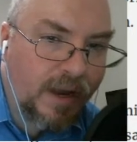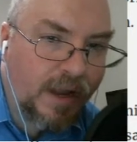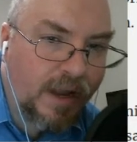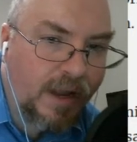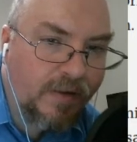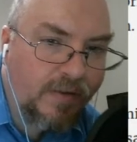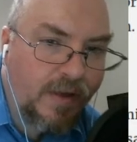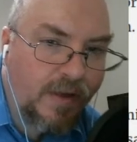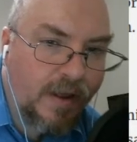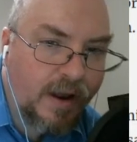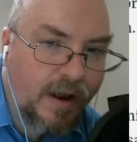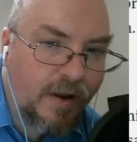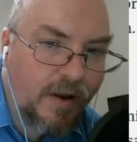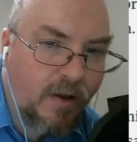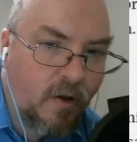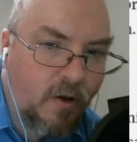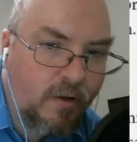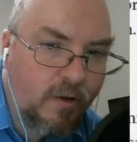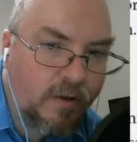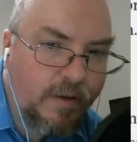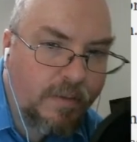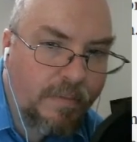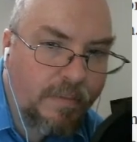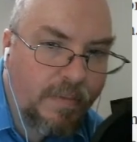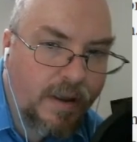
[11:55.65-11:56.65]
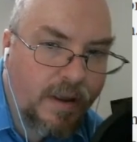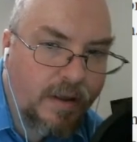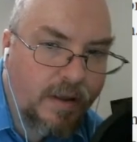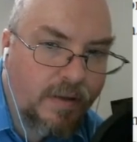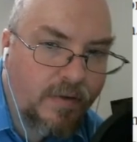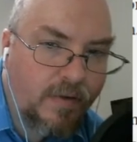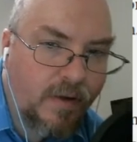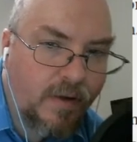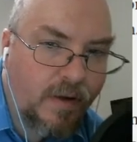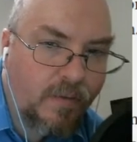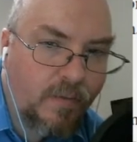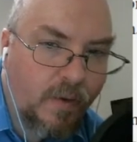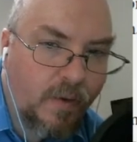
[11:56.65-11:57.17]
he said it all
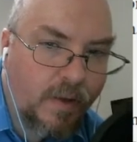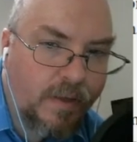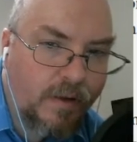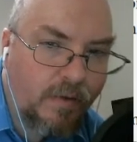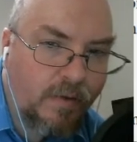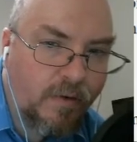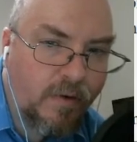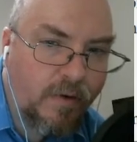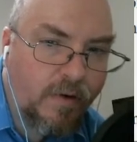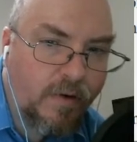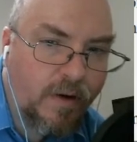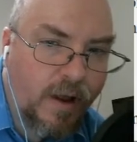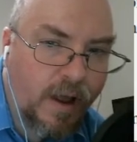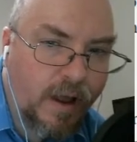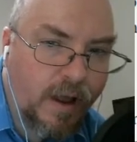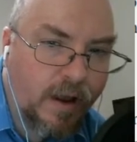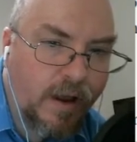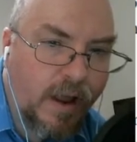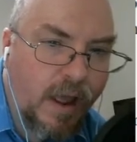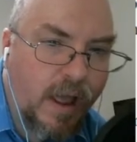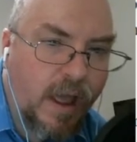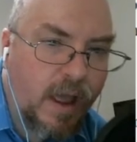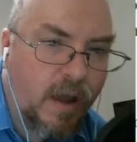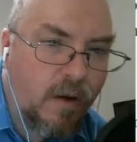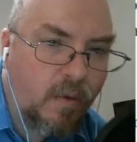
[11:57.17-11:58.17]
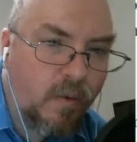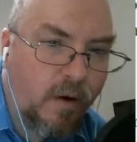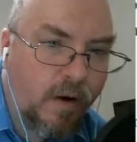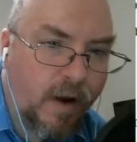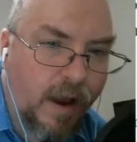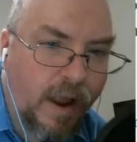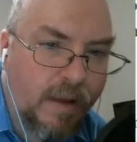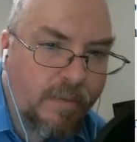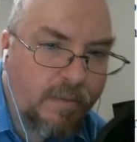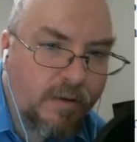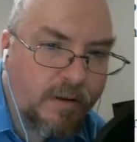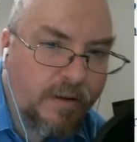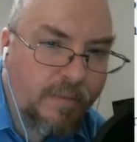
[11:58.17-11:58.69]
depends on whether or not we're
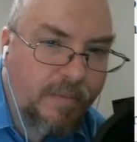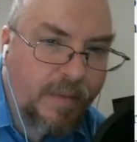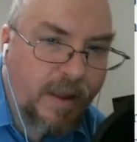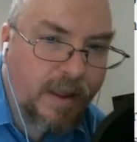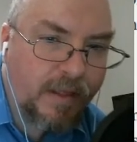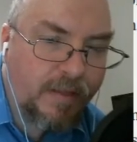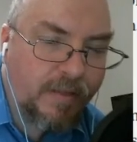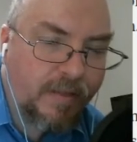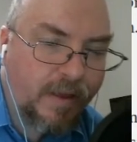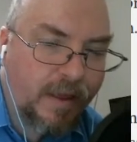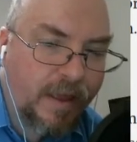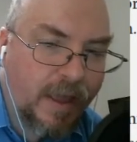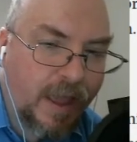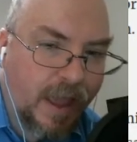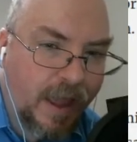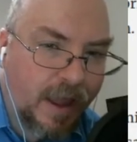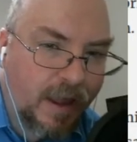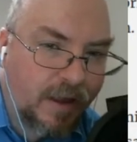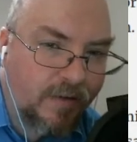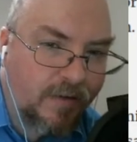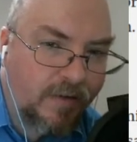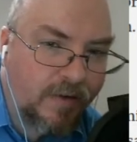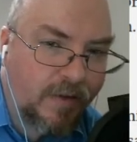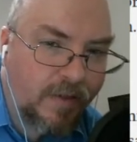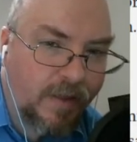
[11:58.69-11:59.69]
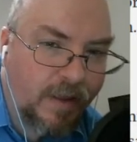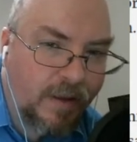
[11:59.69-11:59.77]
able to make the case to the